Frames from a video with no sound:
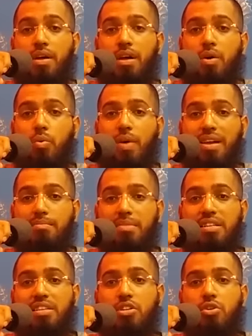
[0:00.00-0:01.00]
1
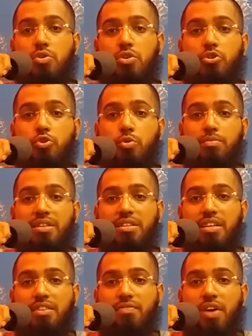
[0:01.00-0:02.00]
million or 2
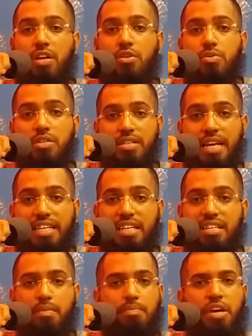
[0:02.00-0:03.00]
million followers
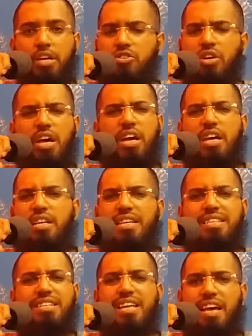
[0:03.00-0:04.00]
liking the page. He
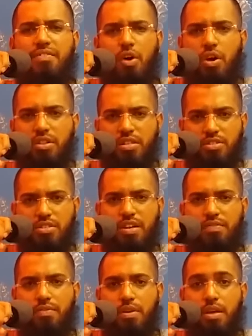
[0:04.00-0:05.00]
doesn't have all the
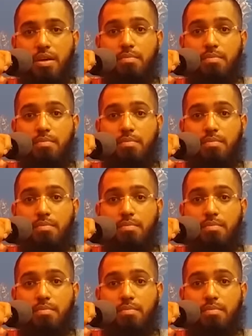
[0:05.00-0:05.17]
stuff.